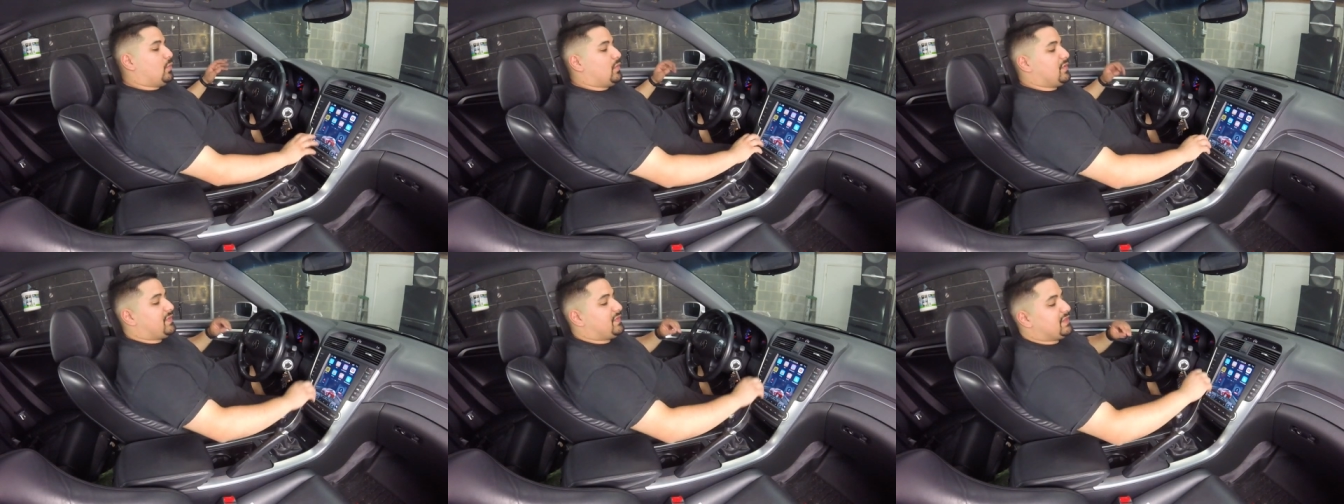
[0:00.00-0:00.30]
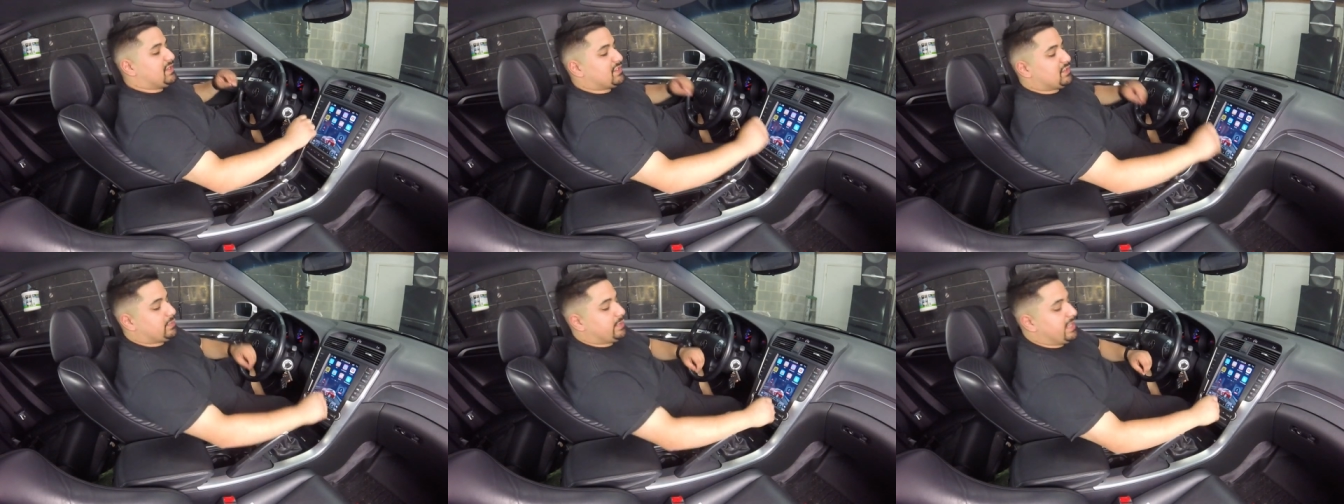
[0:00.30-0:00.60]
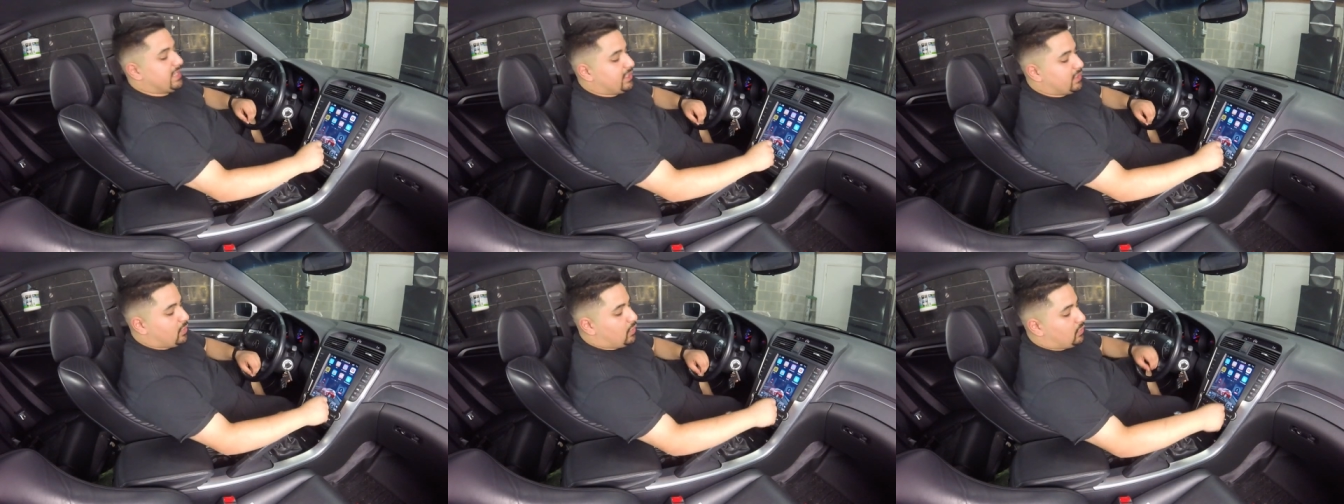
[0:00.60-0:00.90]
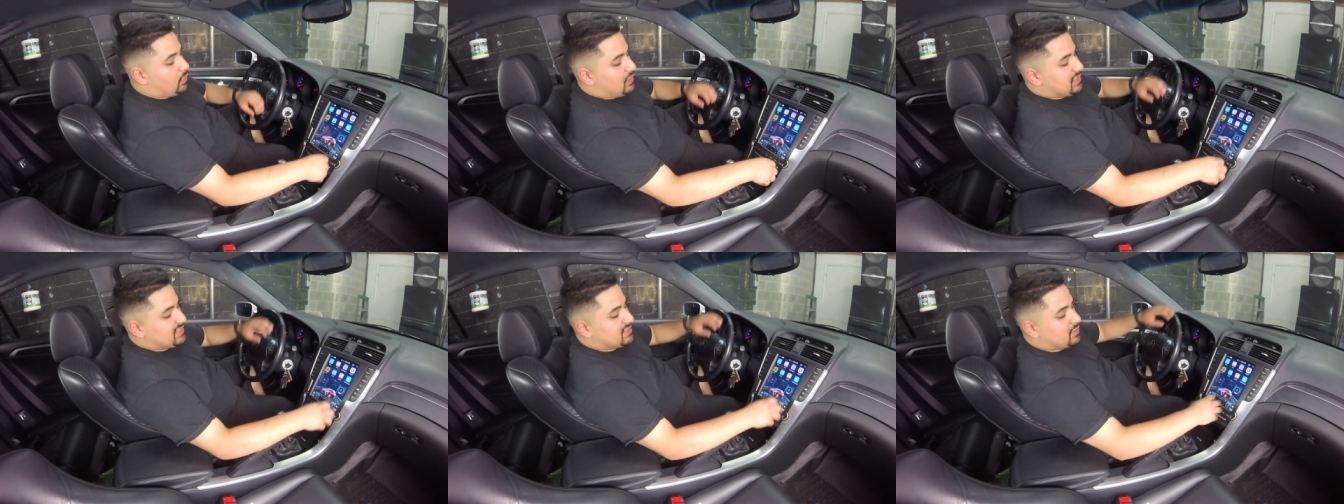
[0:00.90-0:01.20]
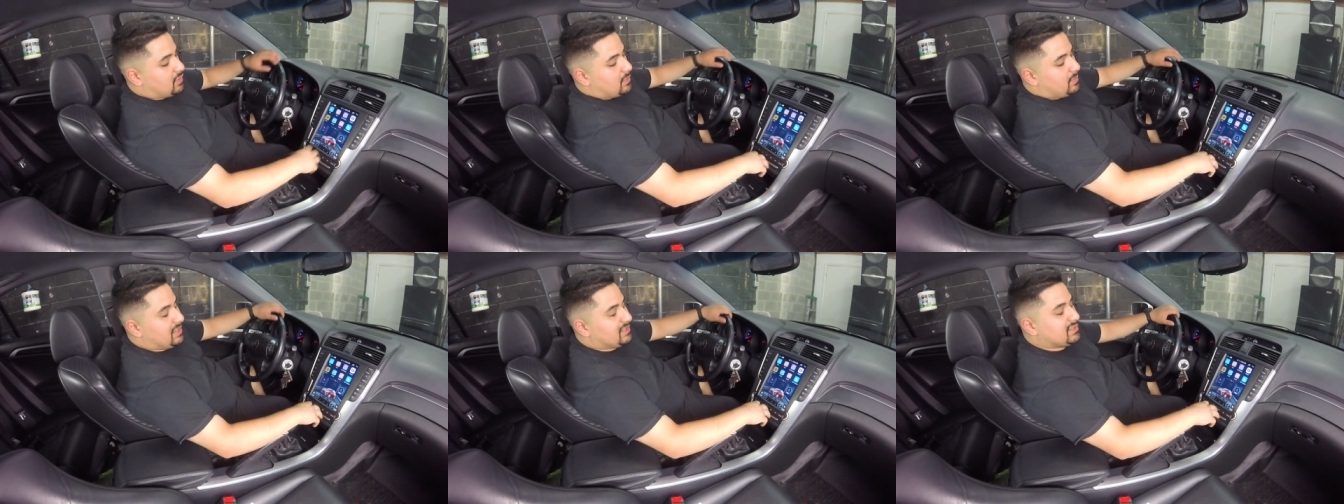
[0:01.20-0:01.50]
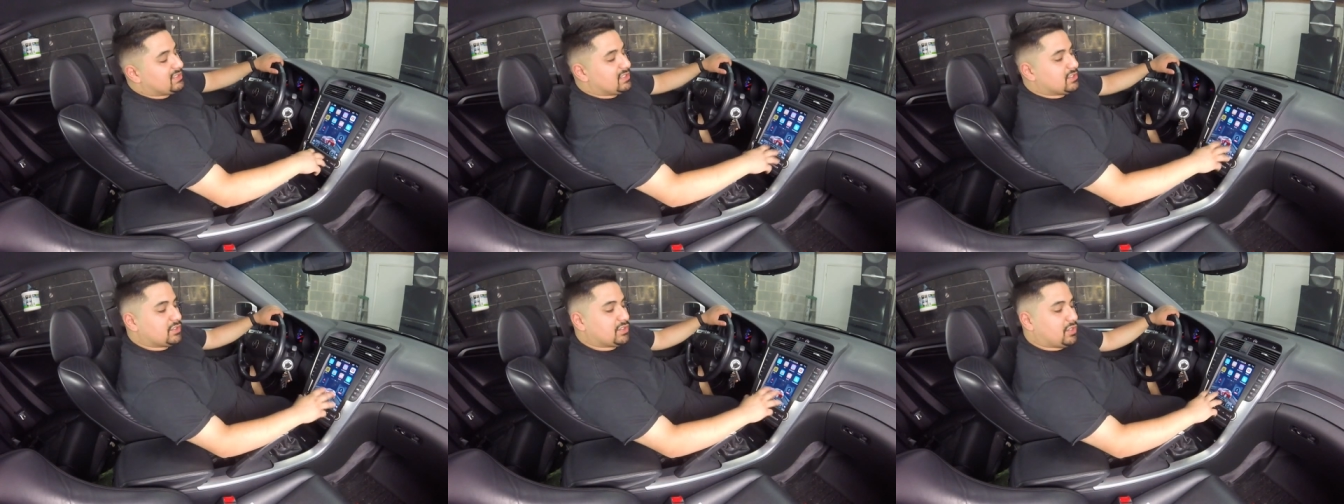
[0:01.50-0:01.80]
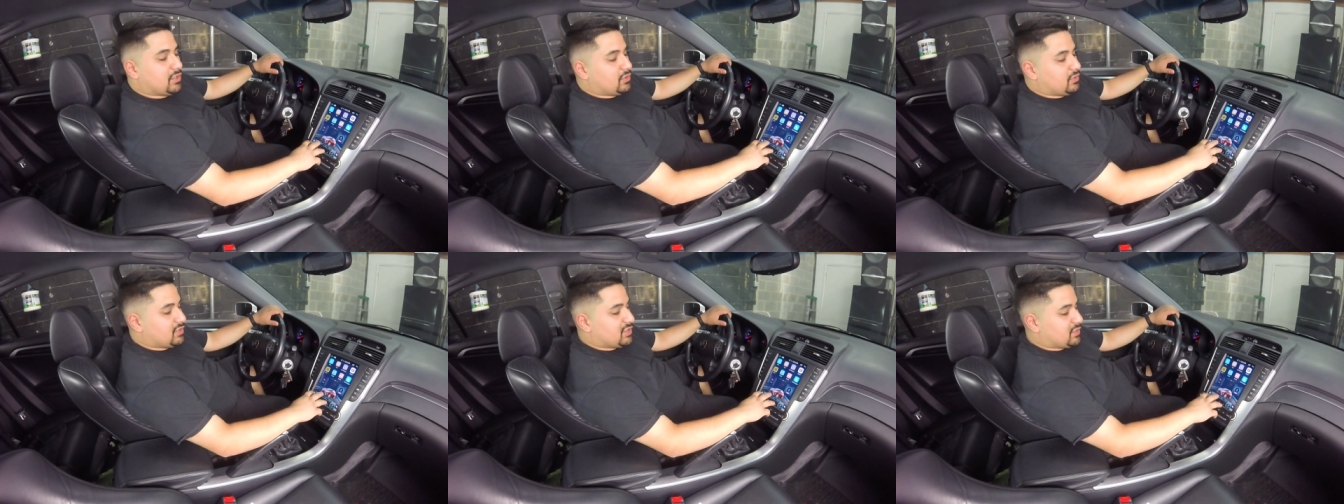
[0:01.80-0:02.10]
with this radio, let's talk about the
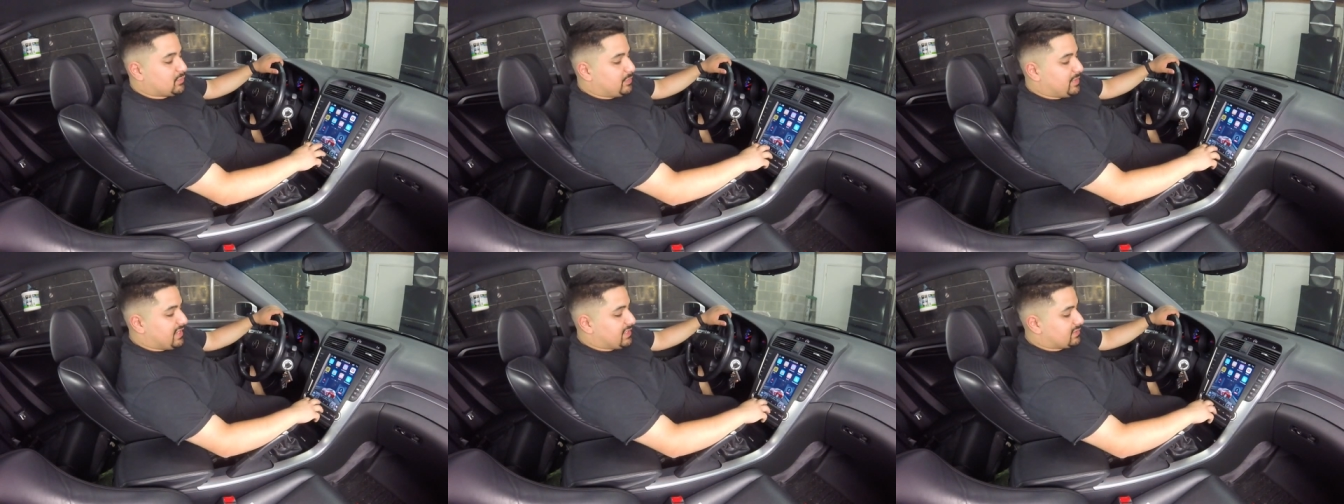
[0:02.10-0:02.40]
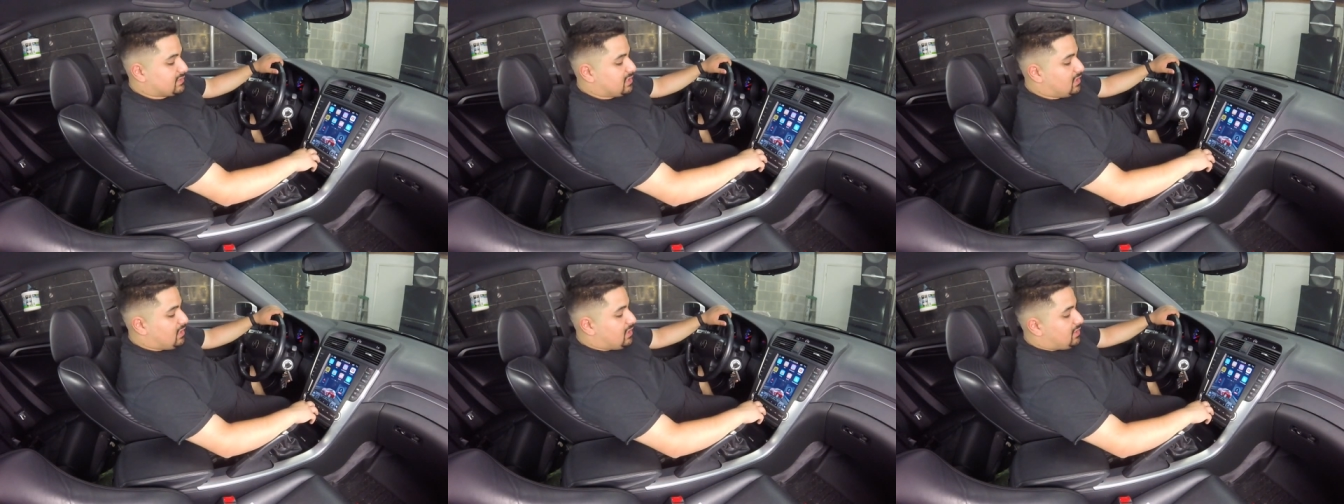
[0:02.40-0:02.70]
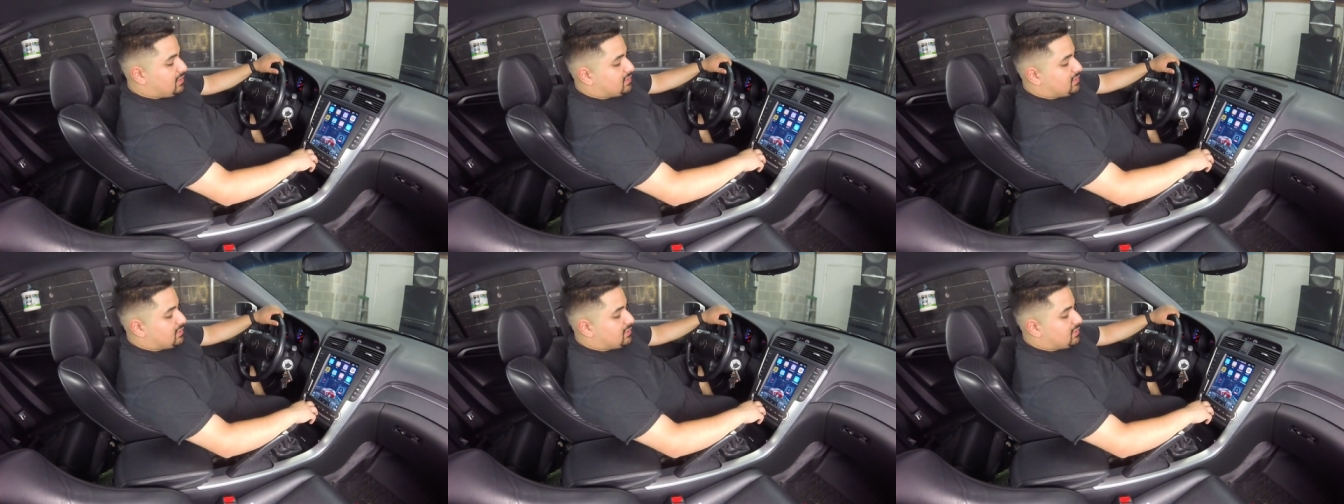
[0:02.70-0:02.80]
internal specs.